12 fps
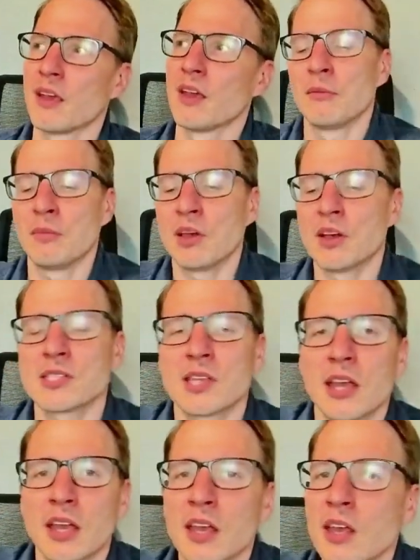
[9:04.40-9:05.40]
Because
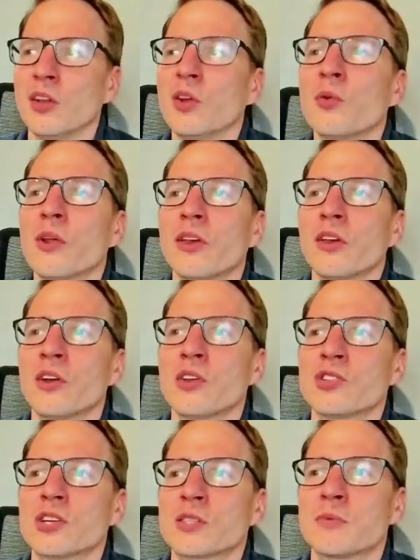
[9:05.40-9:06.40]
like you really could
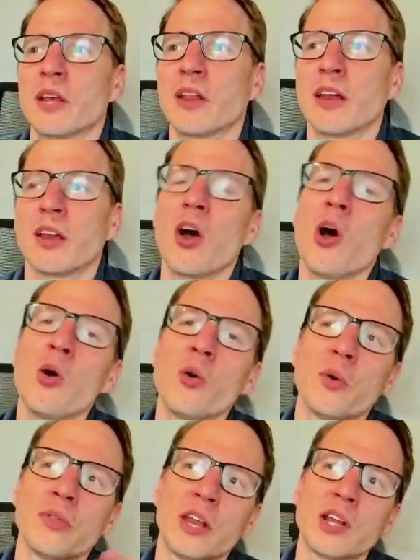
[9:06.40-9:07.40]
just be like,
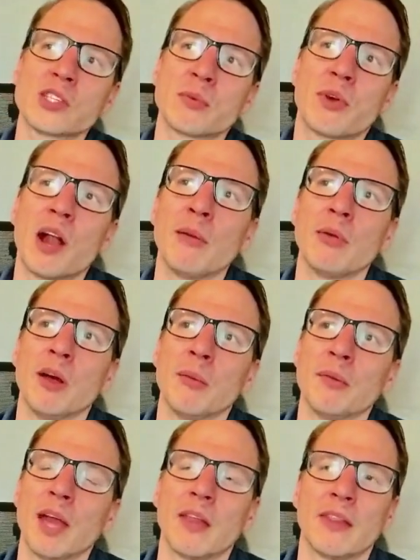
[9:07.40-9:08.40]
oh, here's a
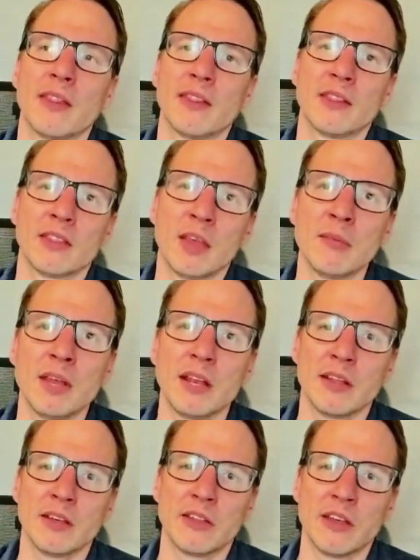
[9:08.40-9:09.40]
problem, and then
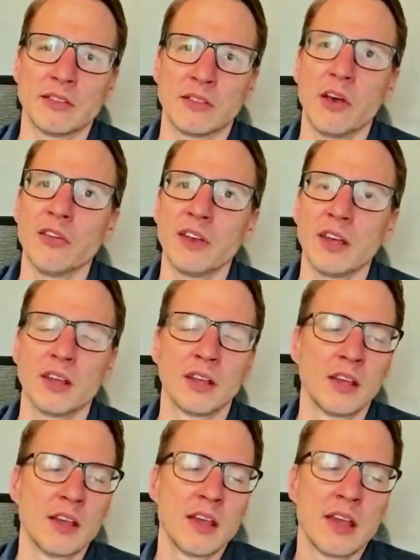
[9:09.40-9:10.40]
immediately they solve it.
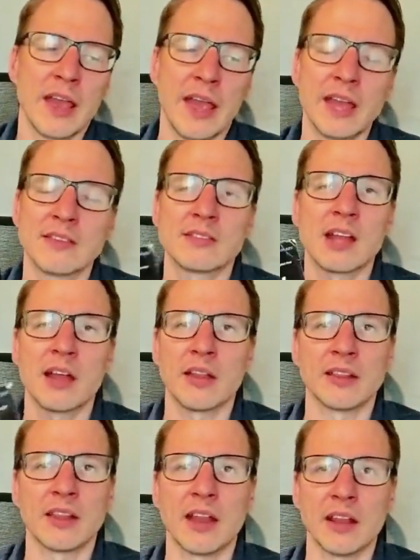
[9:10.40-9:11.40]
It's not
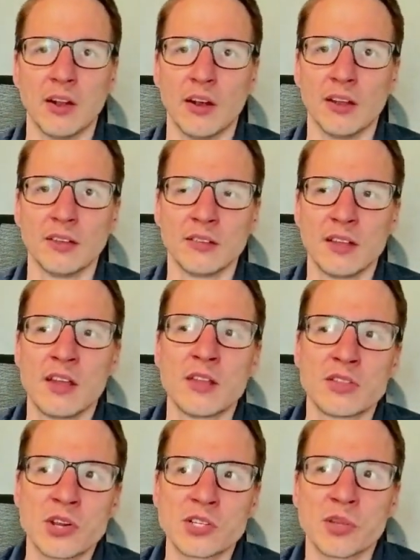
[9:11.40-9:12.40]
like that at all.
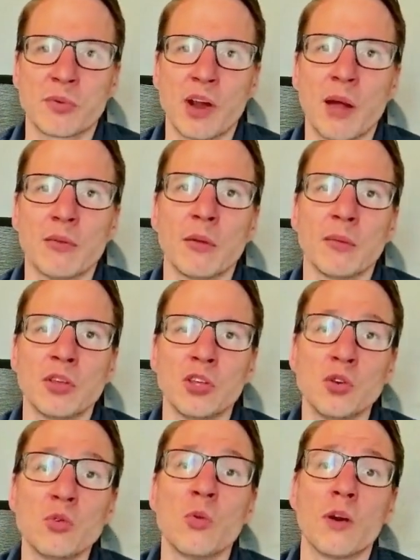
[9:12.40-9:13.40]
There's a problem,
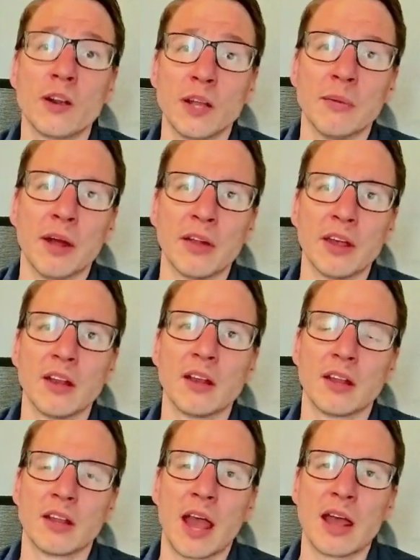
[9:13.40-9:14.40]
you worry about it
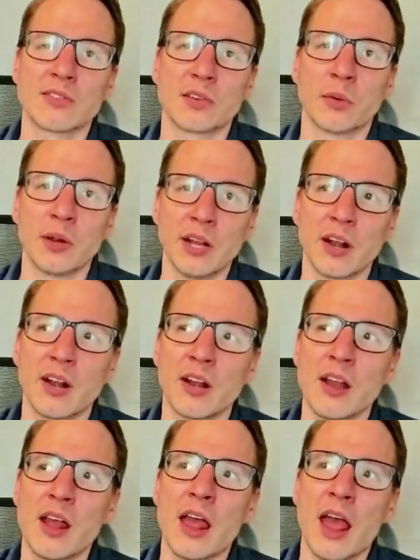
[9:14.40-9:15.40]
as a reader,
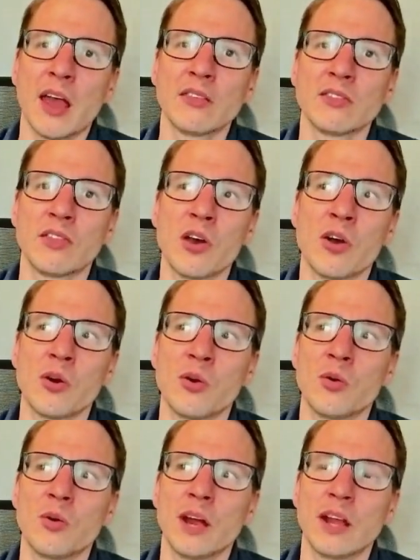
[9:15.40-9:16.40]
as
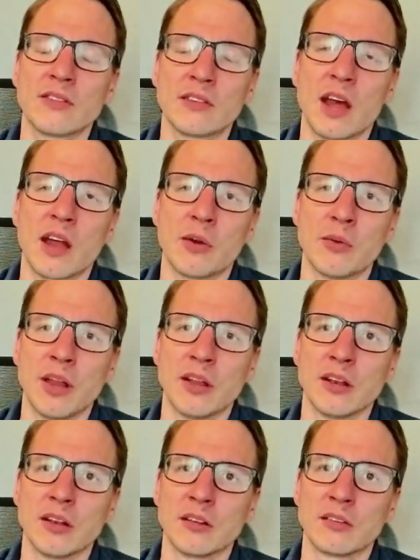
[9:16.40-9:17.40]
though it's not a
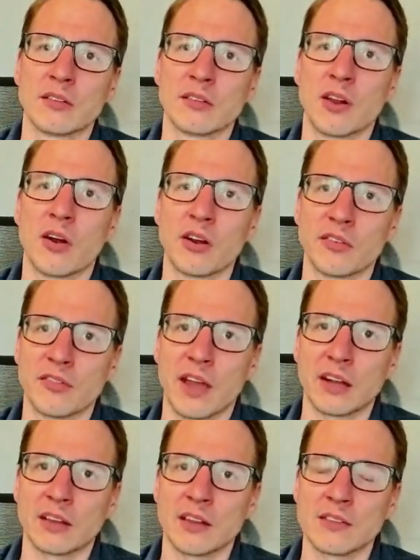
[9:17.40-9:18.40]
written
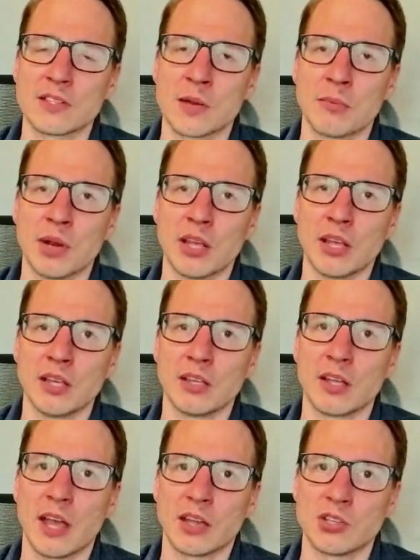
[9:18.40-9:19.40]
artifact that somebody
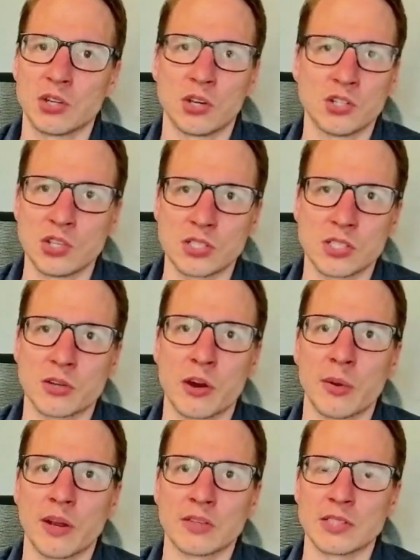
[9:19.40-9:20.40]
could just
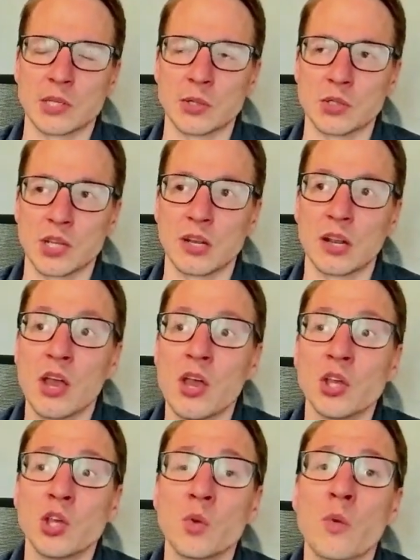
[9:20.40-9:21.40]
throw in a solution.
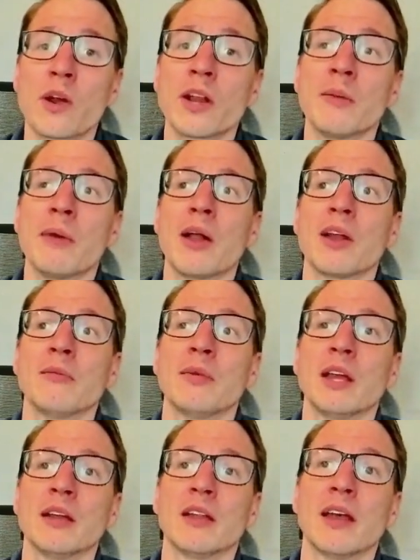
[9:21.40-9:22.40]
You worry about it
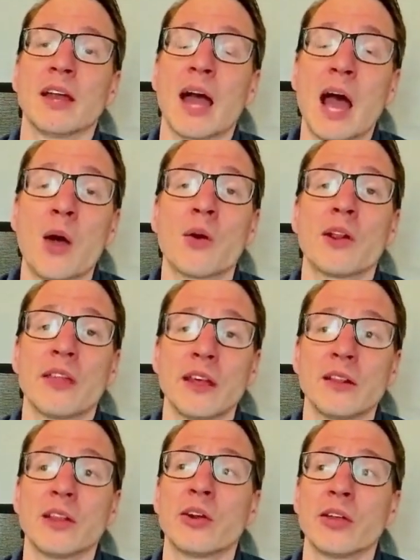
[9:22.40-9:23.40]
being like, how are they
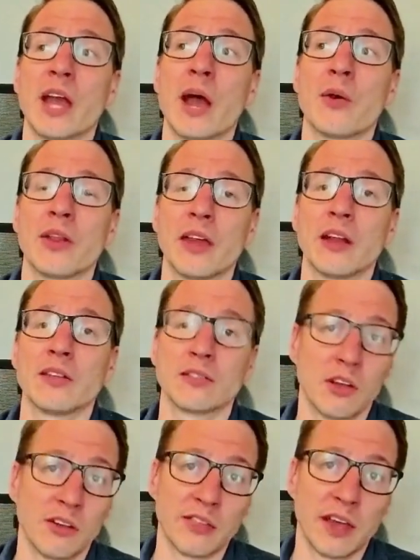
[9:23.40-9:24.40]
going to
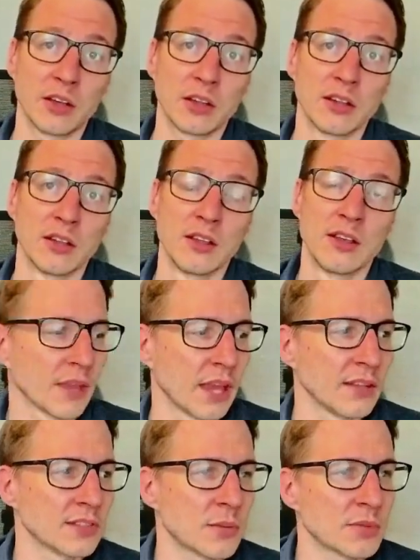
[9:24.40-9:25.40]
solve that?
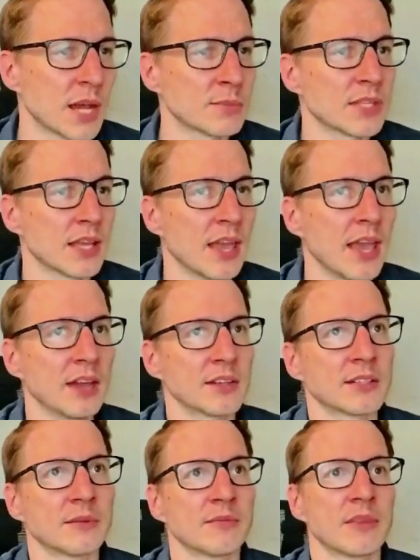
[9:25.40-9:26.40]
And sometimes they
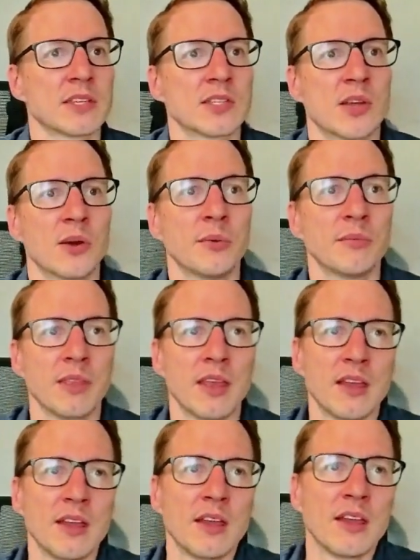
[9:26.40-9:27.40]
can't. So
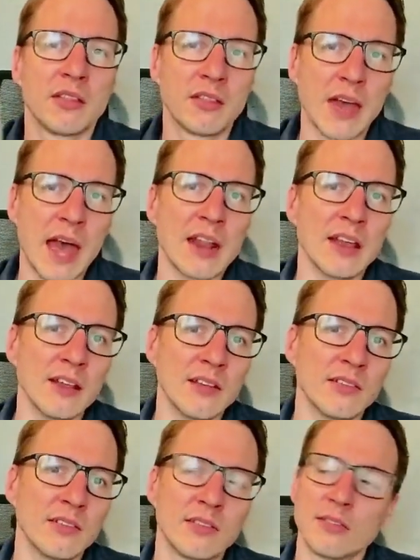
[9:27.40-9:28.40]
that
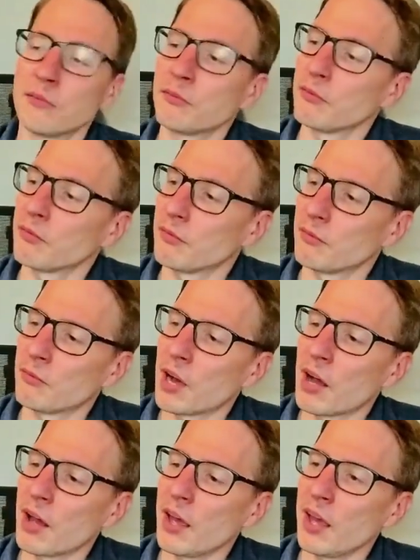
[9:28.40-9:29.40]
is
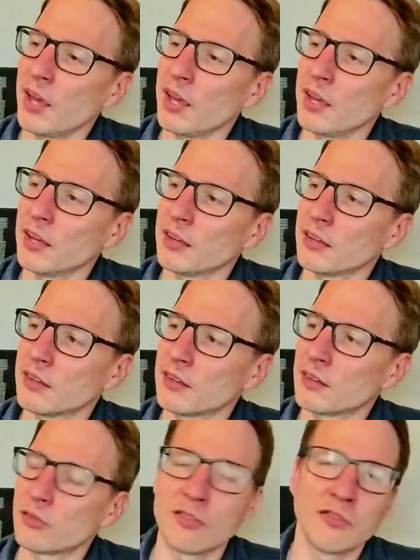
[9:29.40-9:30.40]
my
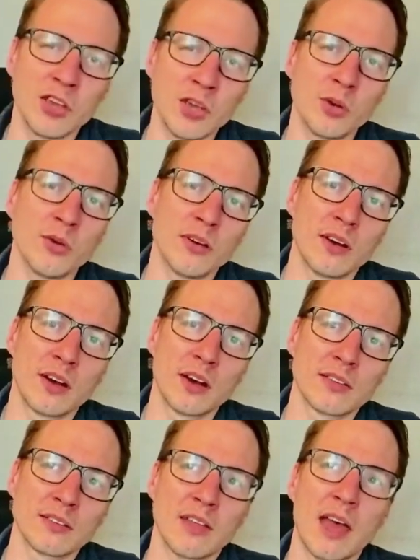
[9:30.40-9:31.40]
review
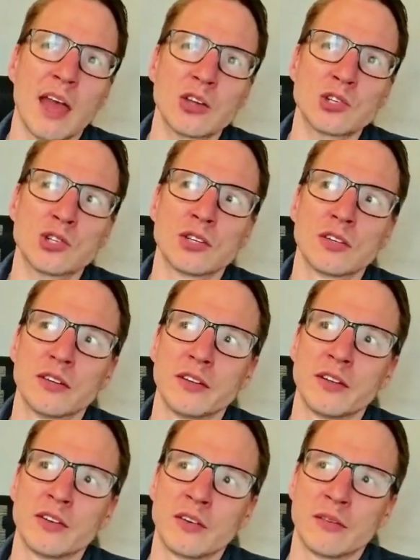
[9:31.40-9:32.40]

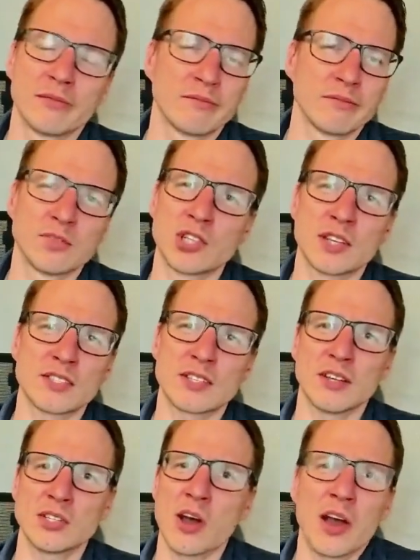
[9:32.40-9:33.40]
/ just
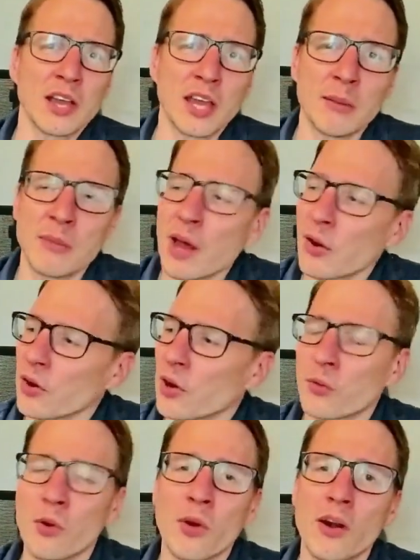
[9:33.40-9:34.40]
talking about
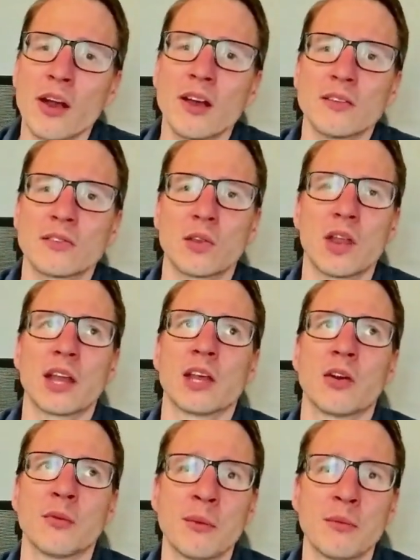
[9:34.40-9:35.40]
Aurora so that I
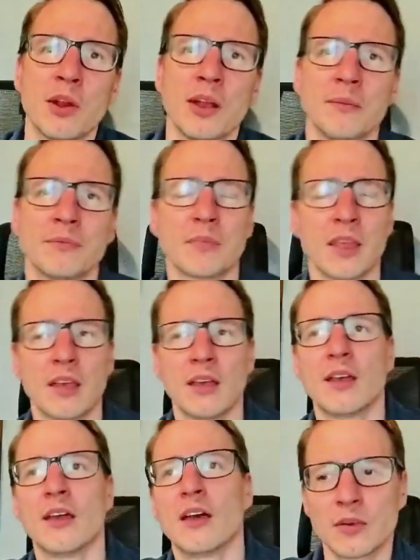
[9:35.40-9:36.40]
can remember it,
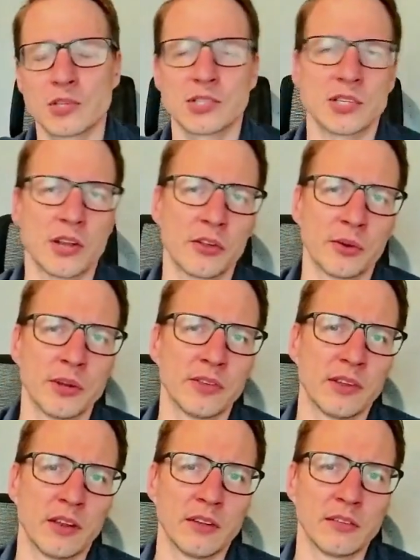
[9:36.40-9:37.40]
which is another
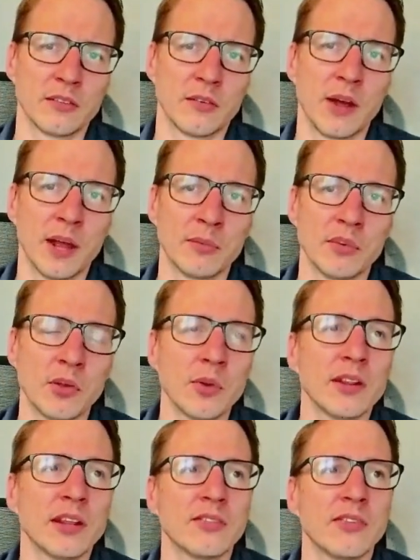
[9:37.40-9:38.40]
reason why I'm
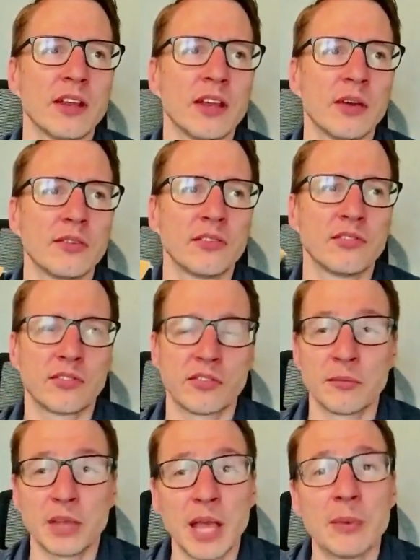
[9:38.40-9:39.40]
doing these videos, is just to
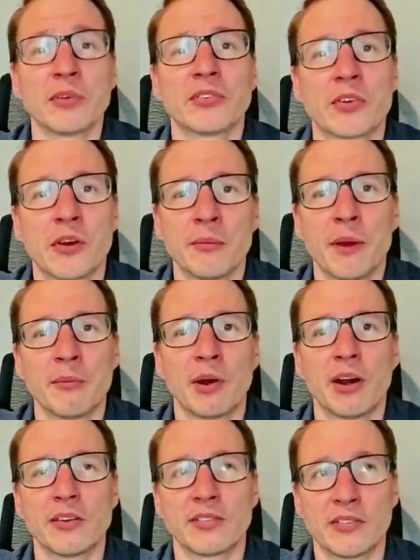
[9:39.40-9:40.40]
be able to
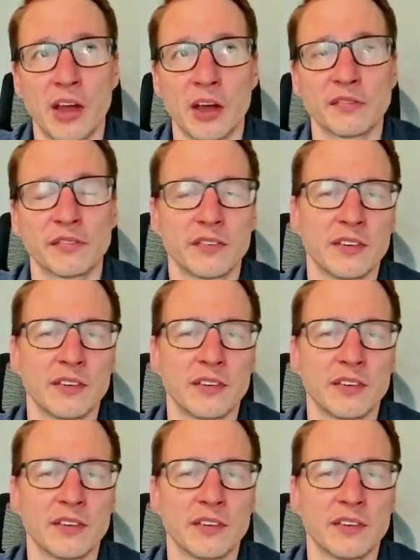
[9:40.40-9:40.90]
remember stuff.